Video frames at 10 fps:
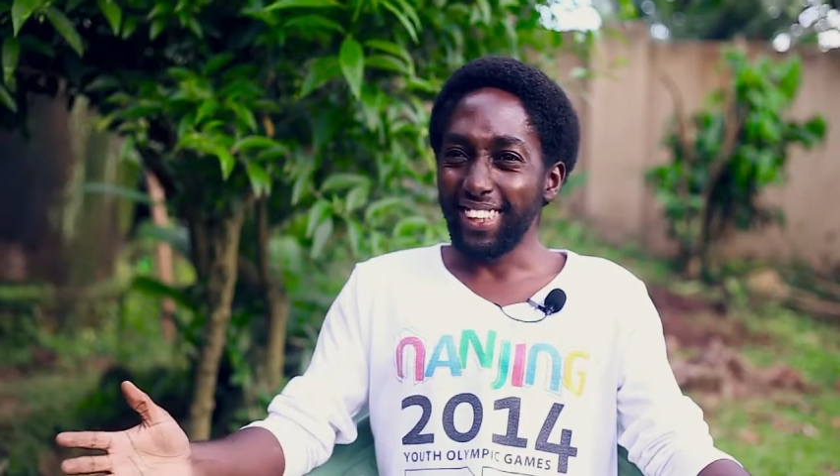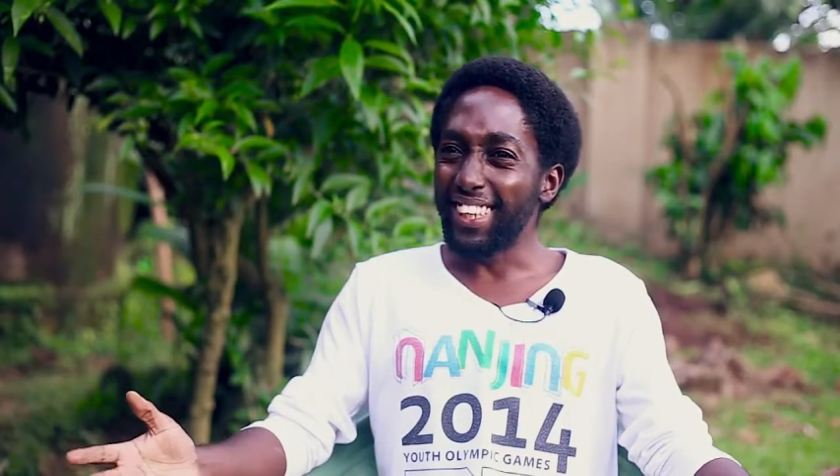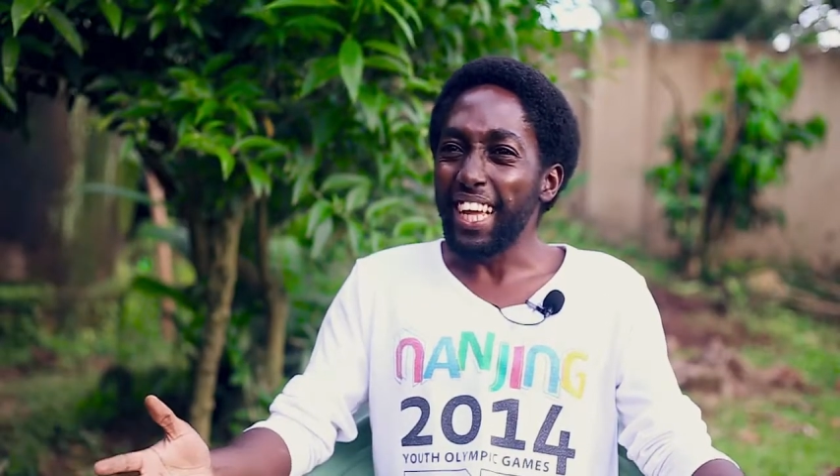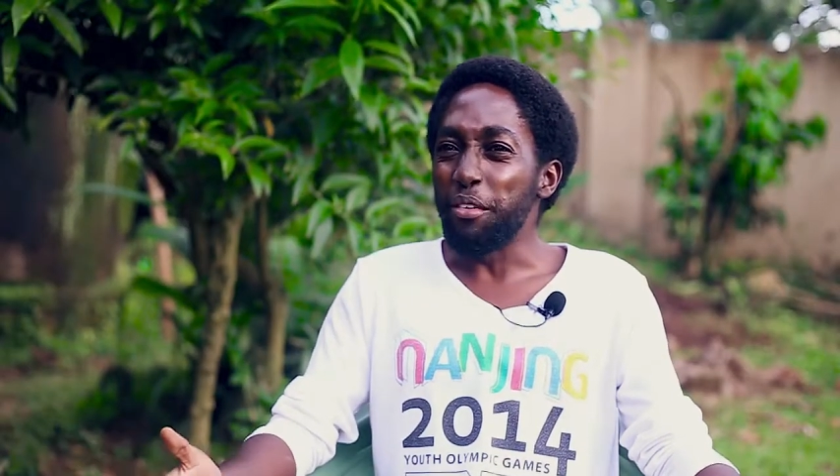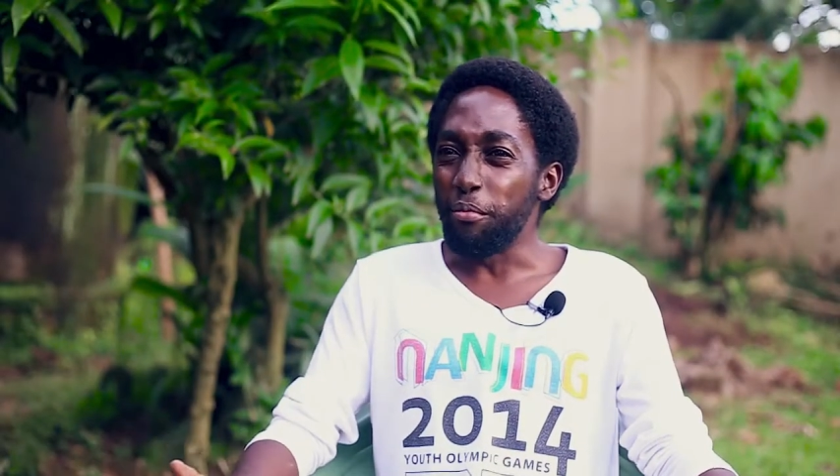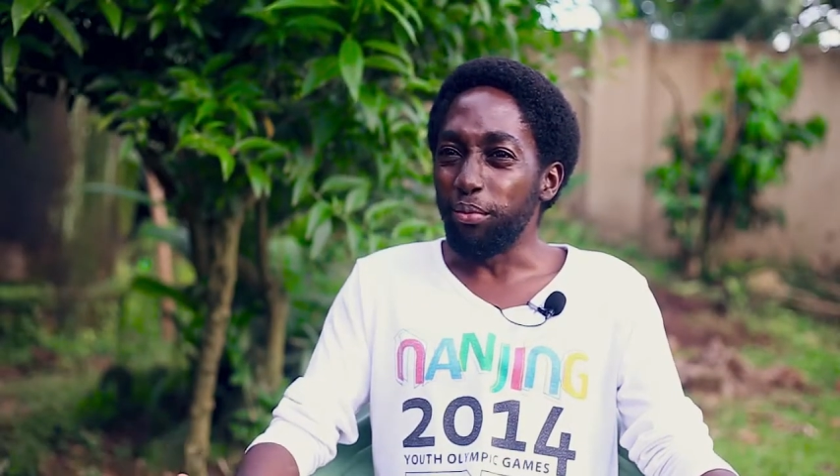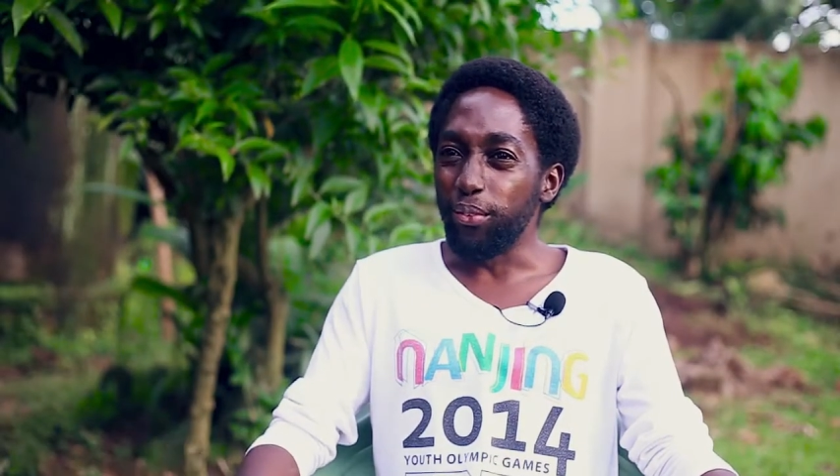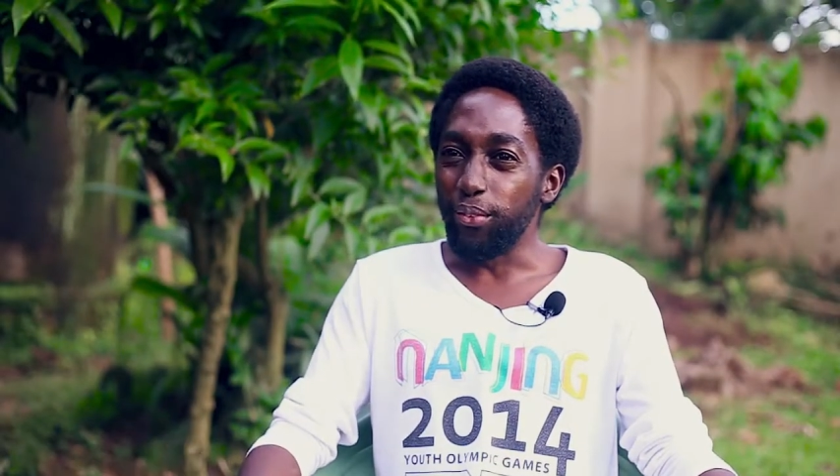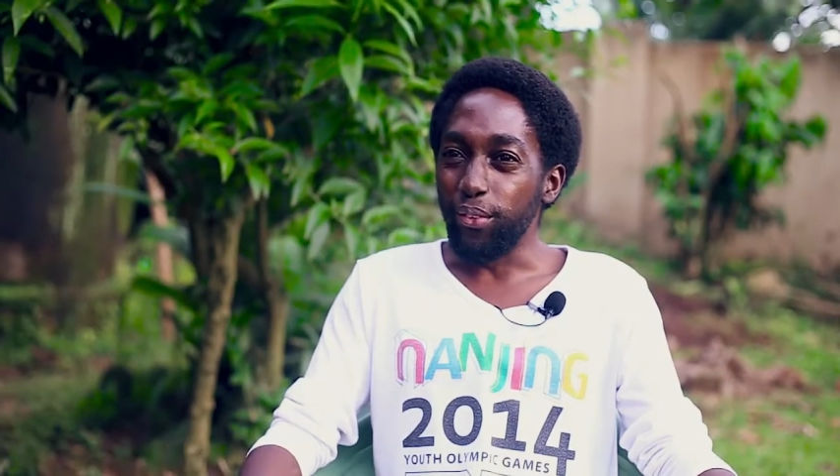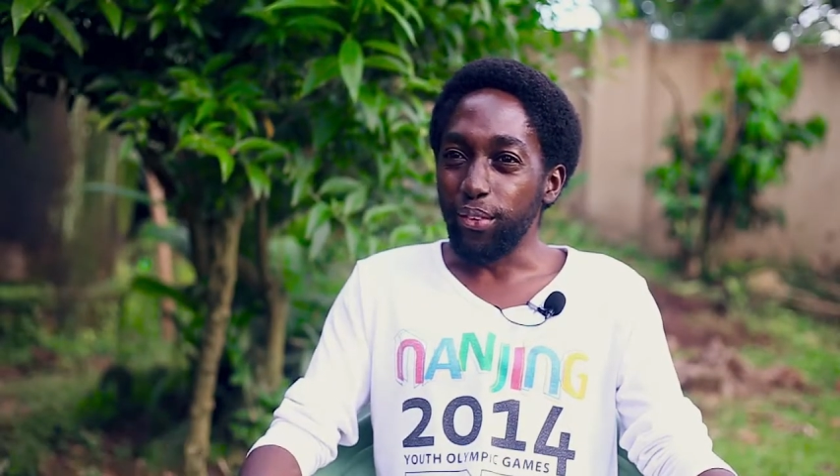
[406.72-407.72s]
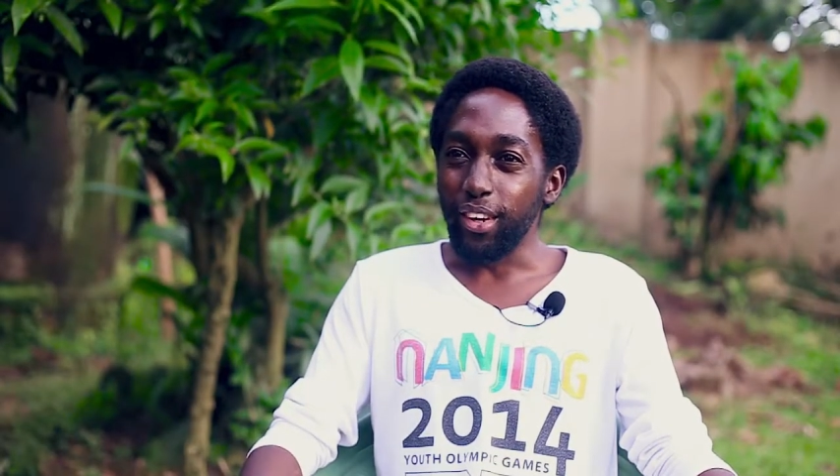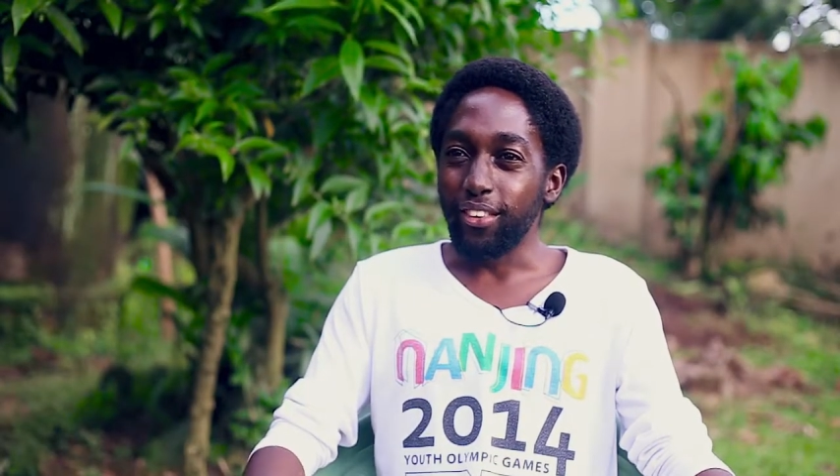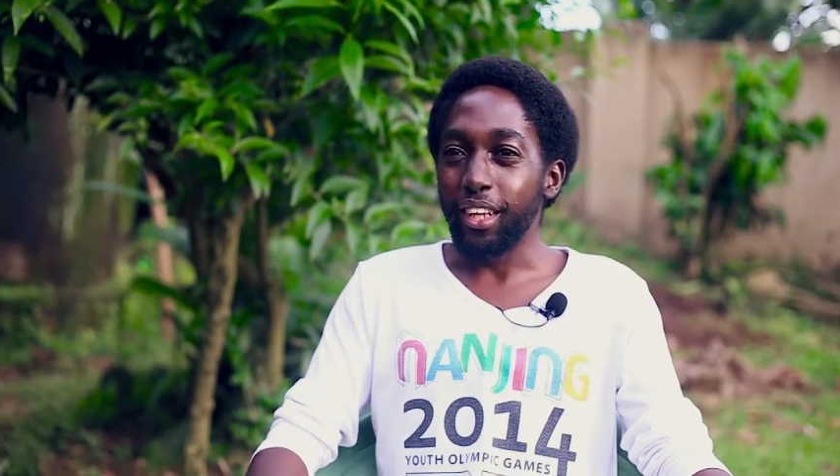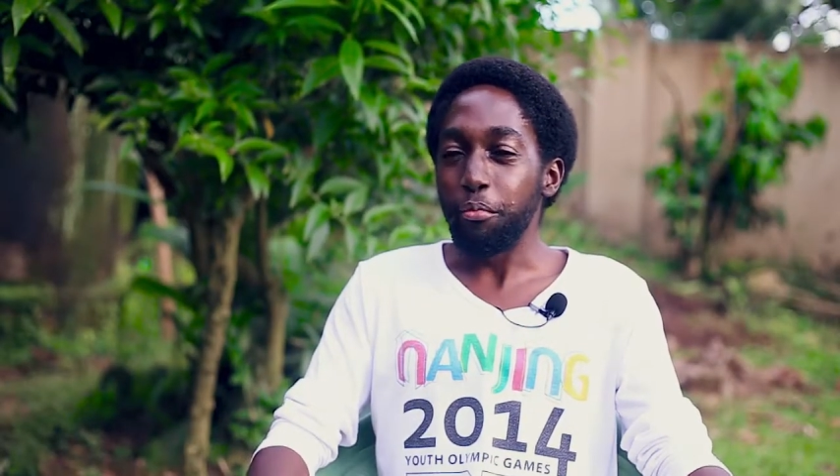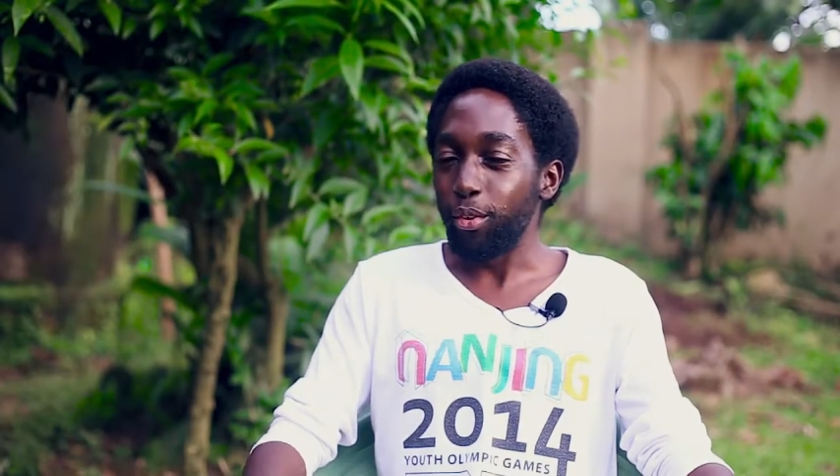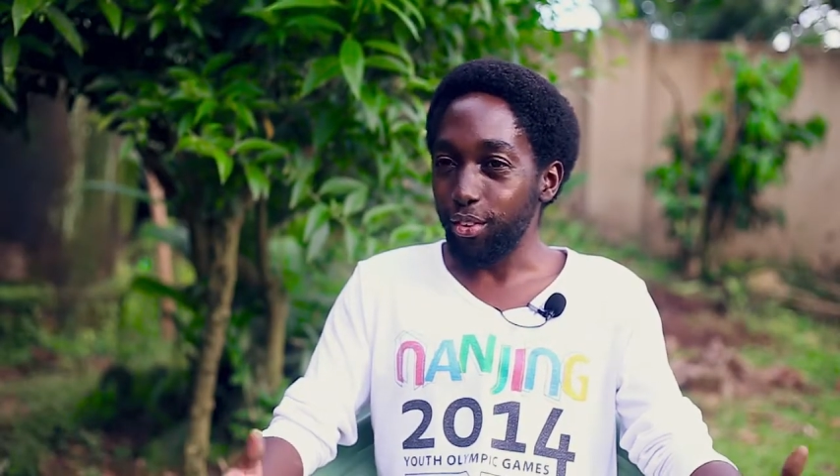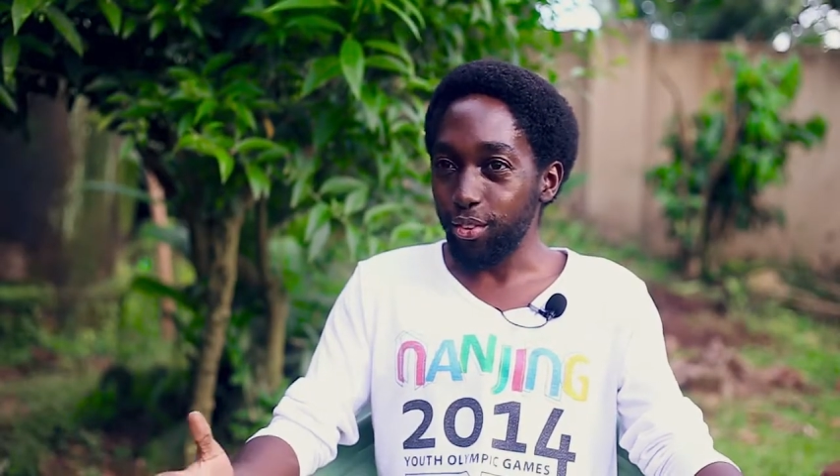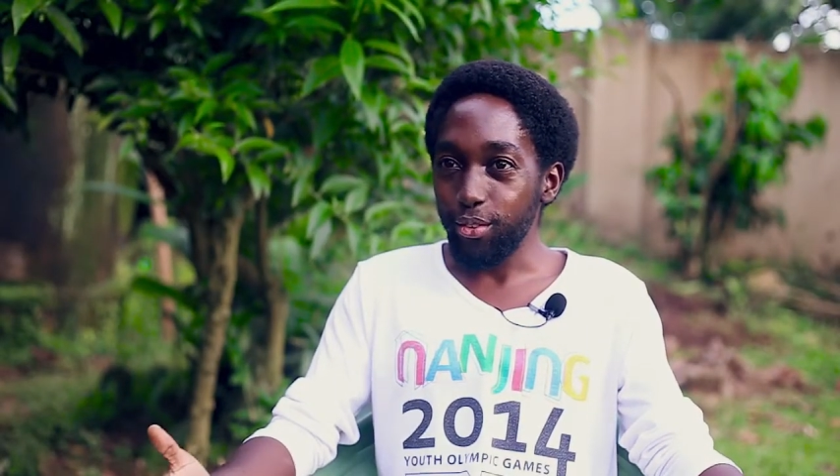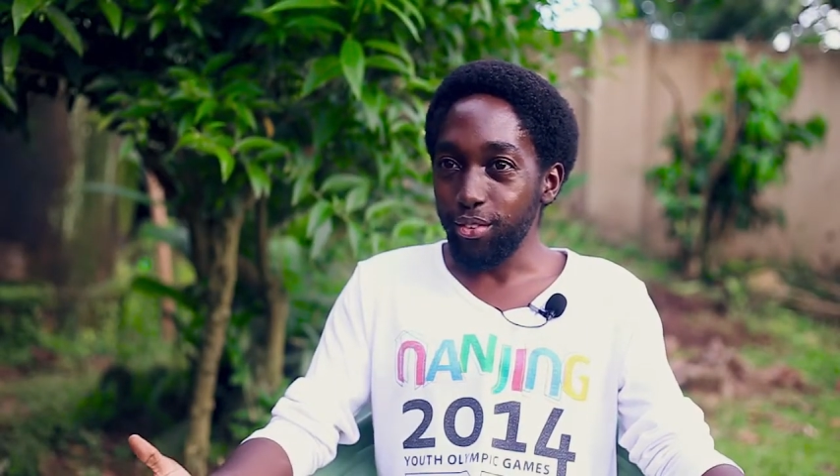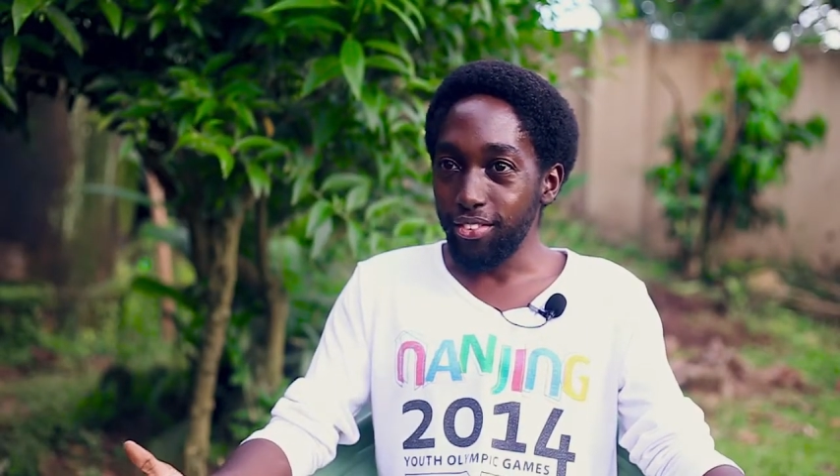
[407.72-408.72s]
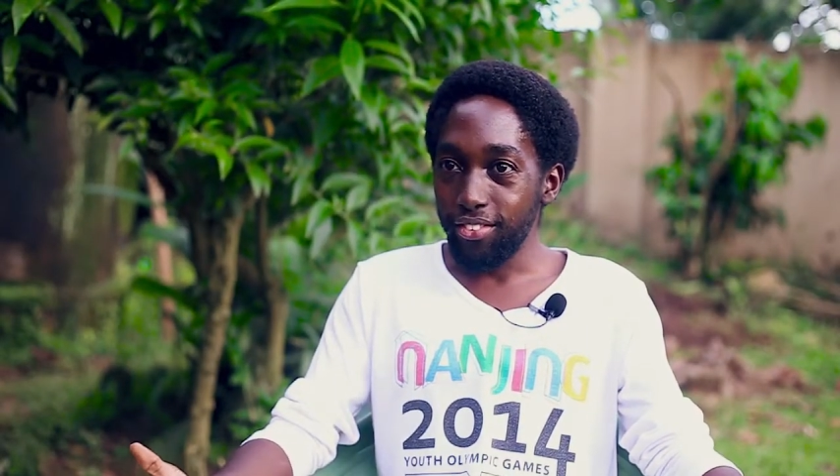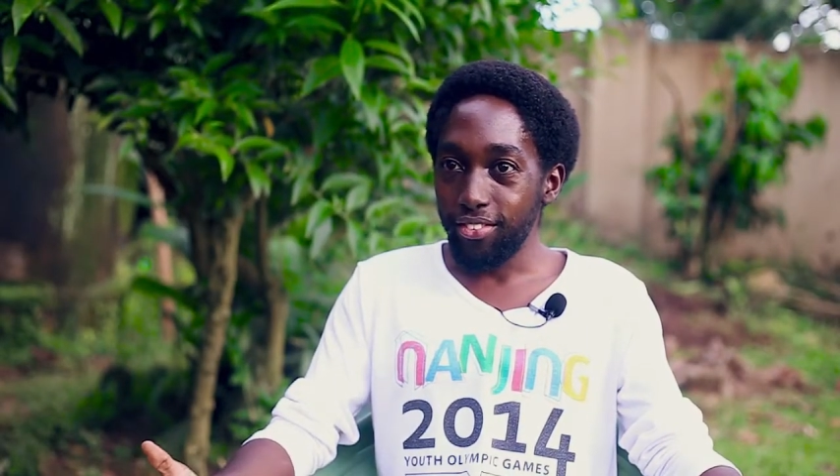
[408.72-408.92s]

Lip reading: time you are not able to use